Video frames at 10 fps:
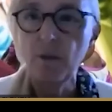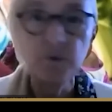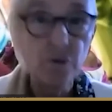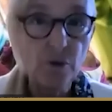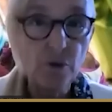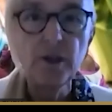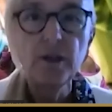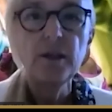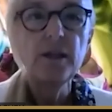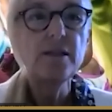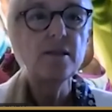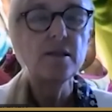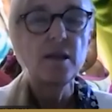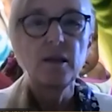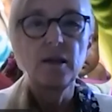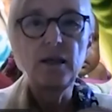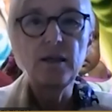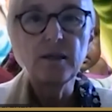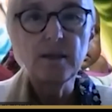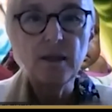No, it's
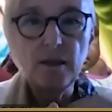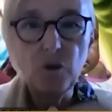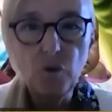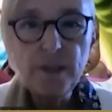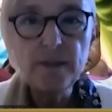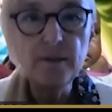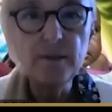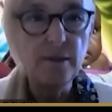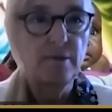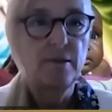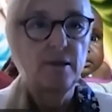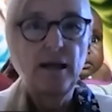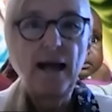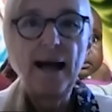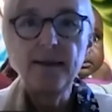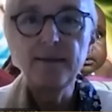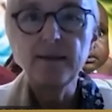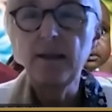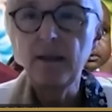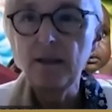written as
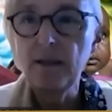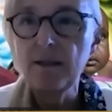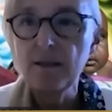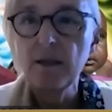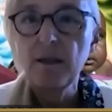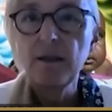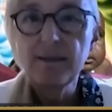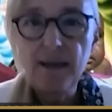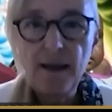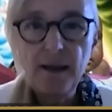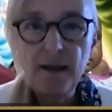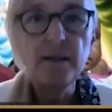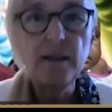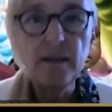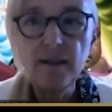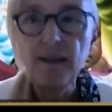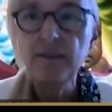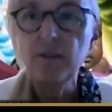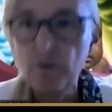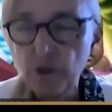it is said in that
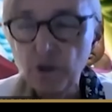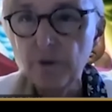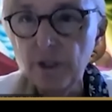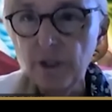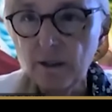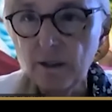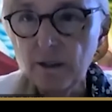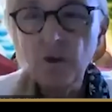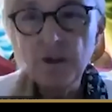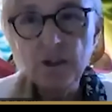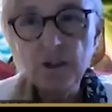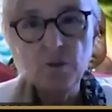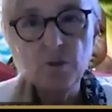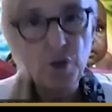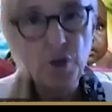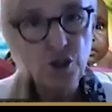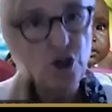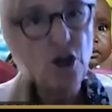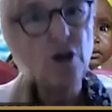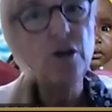community. Oh. So it's a
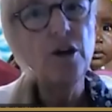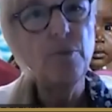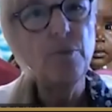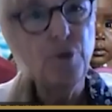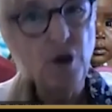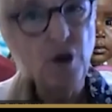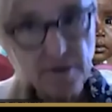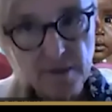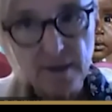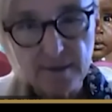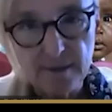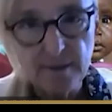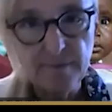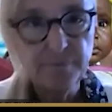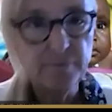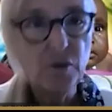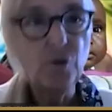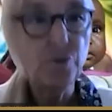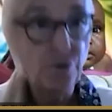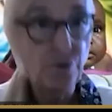much longer process.
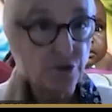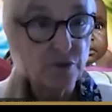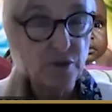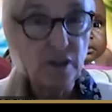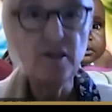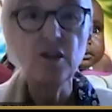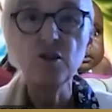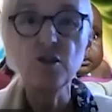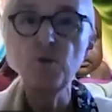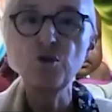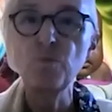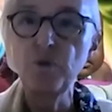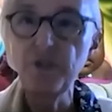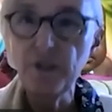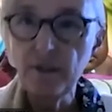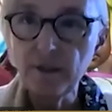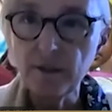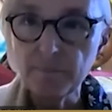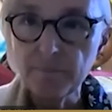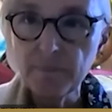Of course, it takes much more time,